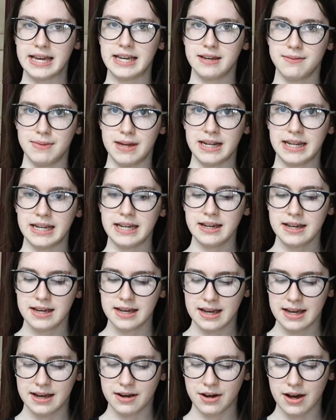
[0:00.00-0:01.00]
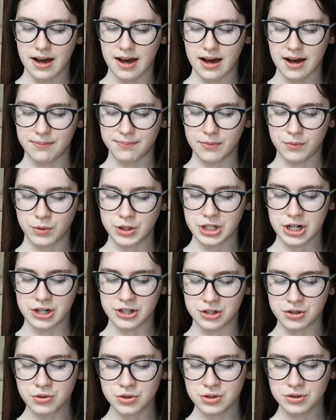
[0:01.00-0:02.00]
committee, which are
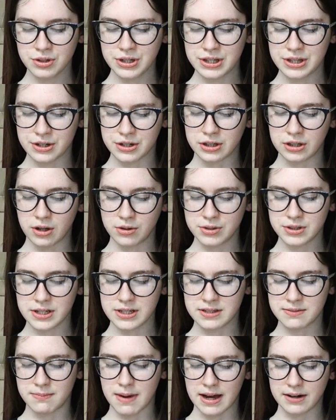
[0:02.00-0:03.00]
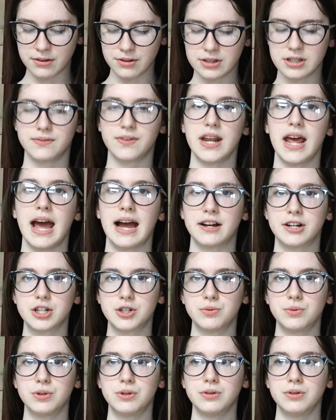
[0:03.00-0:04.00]
usually the closest models of an
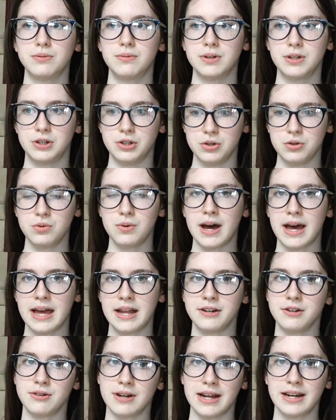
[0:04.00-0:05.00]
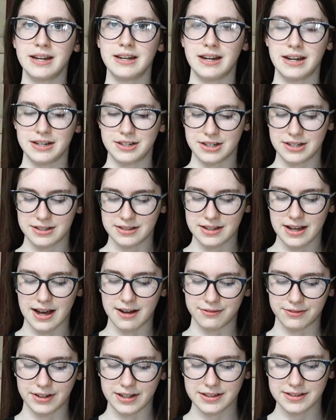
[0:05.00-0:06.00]
actual UN United Nations
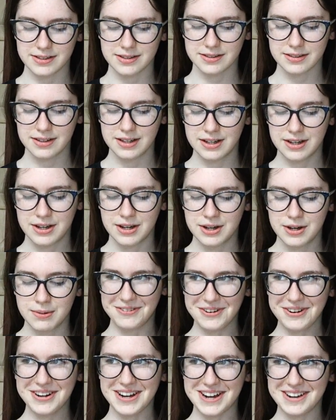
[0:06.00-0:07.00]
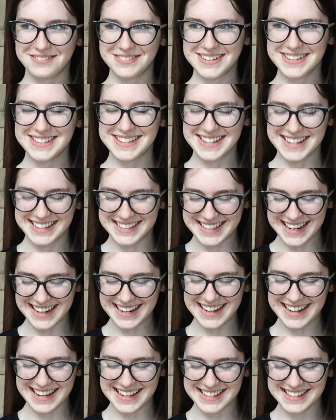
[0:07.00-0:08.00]
conference. For a conference, the
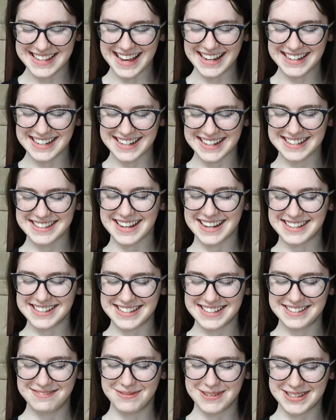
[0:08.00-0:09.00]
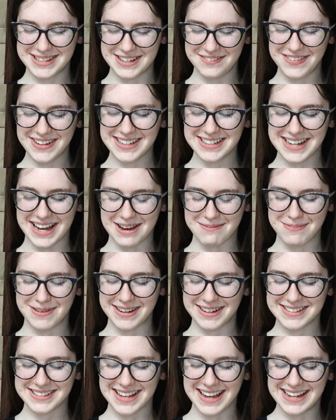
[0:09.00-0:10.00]
agenda is set to discuss specific
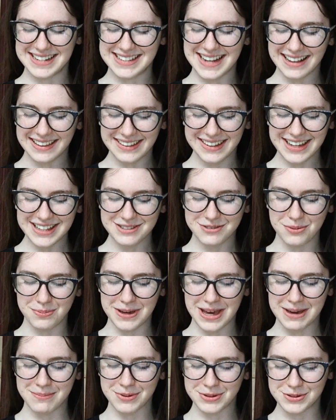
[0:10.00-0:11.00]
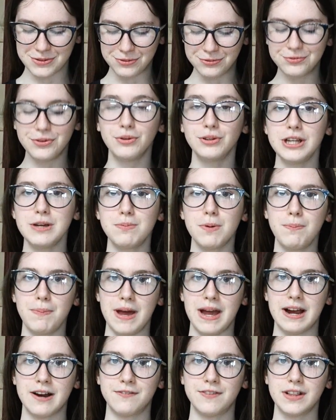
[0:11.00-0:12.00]
topics, and delegates will be able to fully
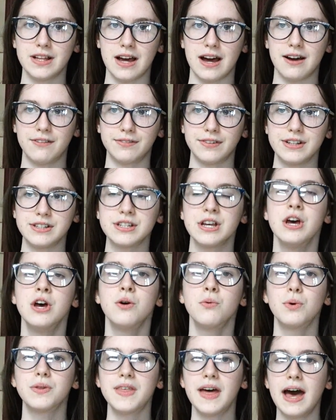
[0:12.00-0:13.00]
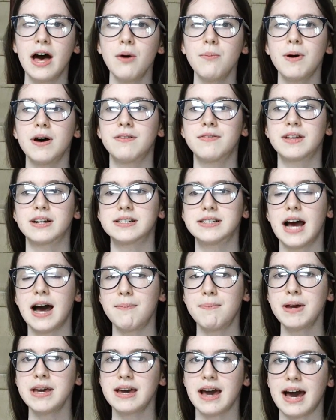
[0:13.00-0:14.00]
prepare for the conference with the help of their
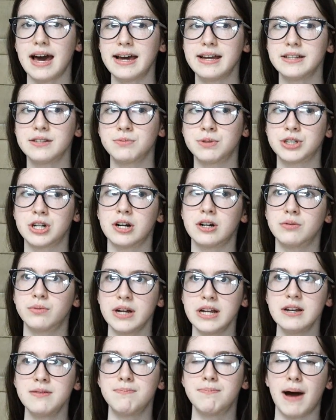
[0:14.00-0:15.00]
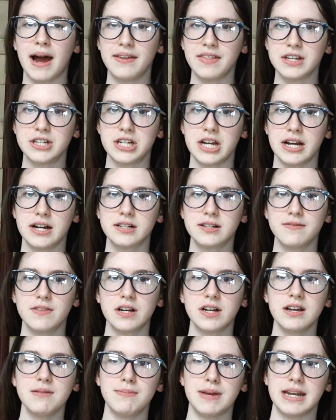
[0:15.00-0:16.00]
topic guides, which are written by the chairs of
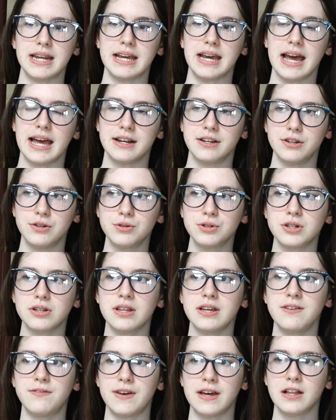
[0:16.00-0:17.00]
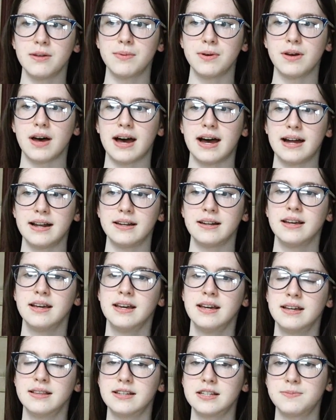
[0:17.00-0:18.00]
their committee and usually available on
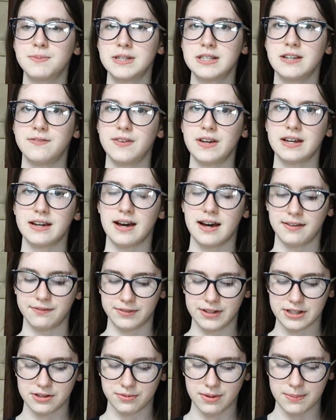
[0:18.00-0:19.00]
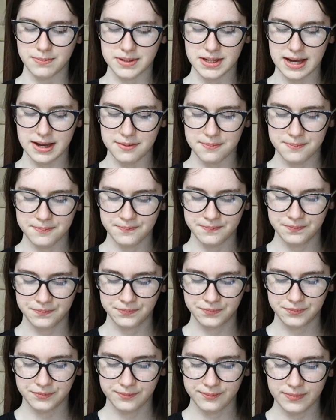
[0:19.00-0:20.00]
the specific conference website.
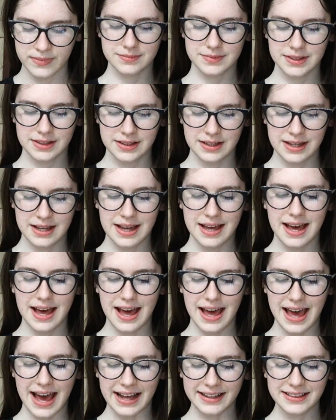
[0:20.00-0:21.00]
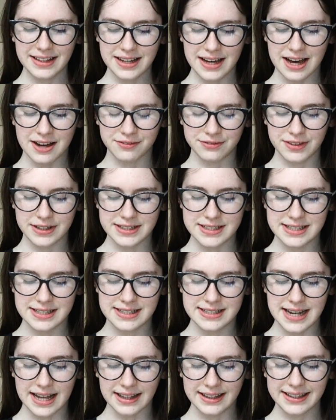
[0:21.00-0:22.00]
At the conference,
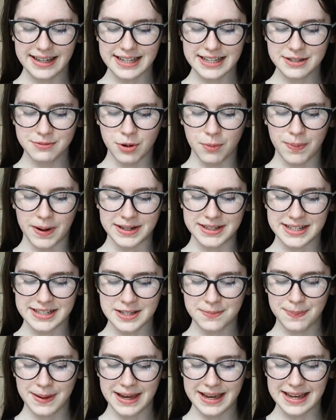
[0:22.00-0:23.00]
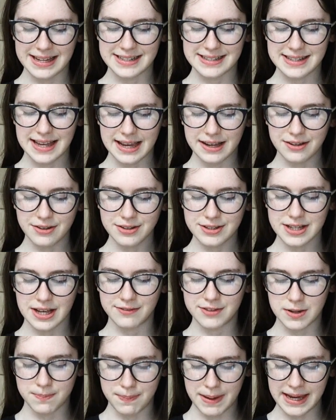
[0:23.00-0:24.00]
delegates will participate in cycles
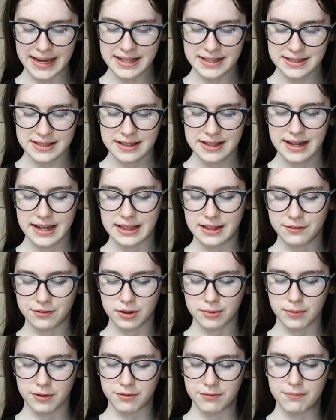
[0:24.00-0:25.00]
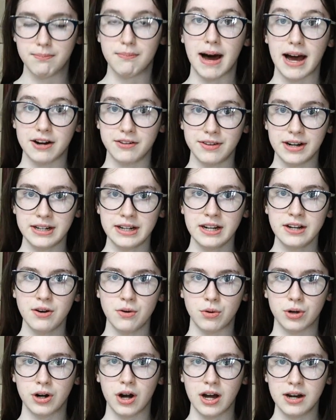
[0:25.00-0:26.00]
of debate in the form of moderated
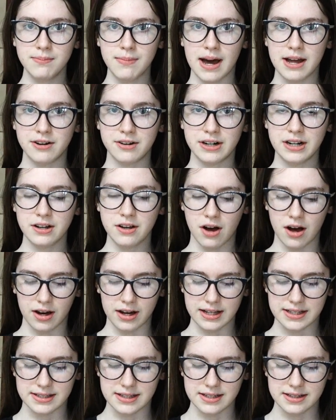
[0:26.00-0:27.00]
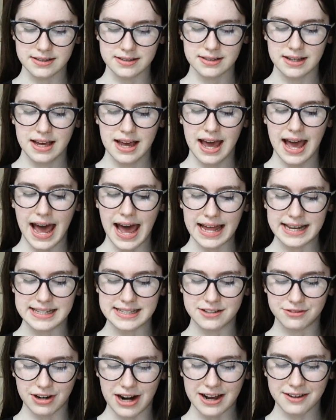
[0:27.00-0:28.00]
or unmoderated caucuses and
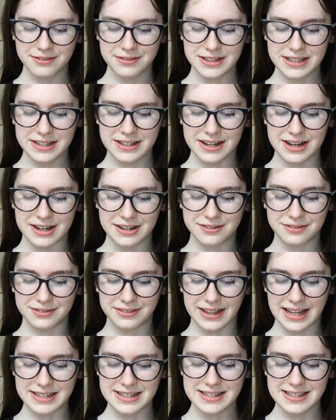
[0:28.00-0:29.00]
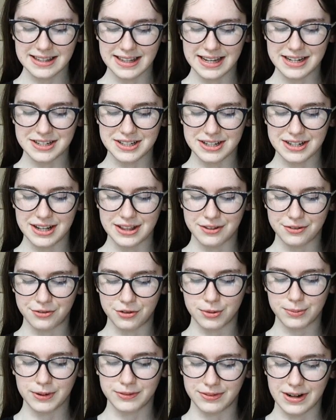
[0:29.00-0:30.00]
drafting of legislation in the
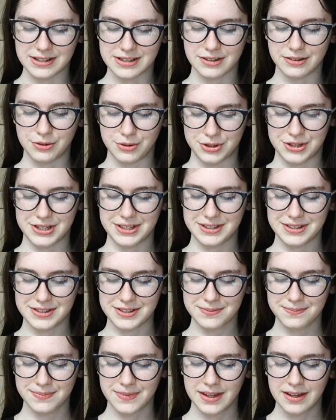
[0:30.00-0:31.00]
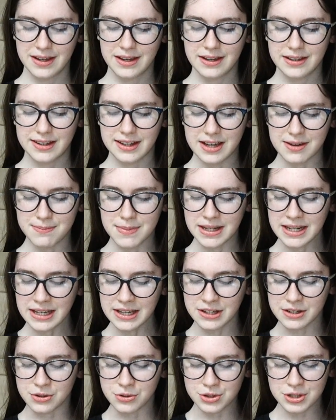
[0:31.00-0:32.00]
form of resolutions. The
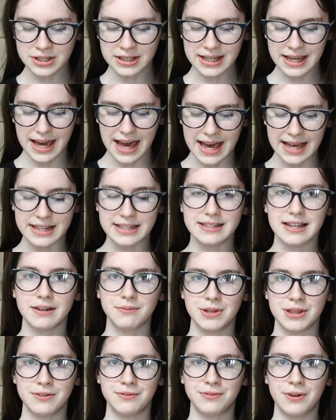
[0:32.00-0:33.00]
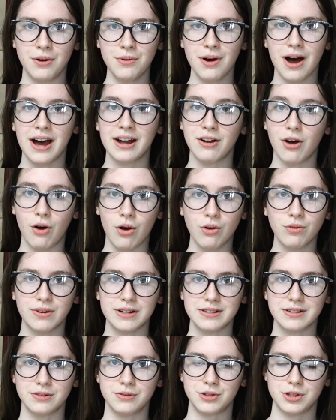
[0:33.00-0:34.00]
committee usually ends with a vote on all
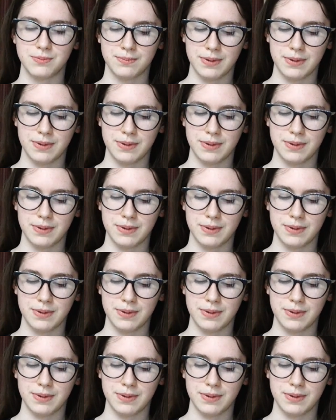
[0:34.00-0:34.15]
resolution